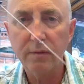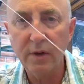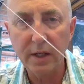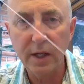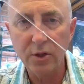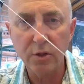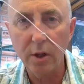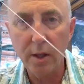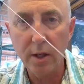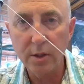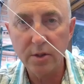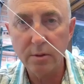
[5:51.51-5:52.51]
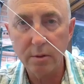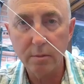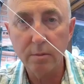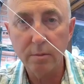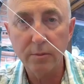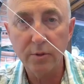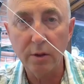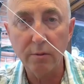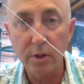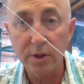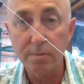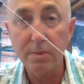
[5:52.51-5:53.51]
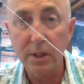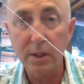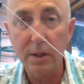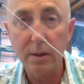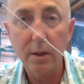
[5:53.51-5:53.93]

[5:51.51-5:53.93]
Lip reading: I catch on this, generally speaking.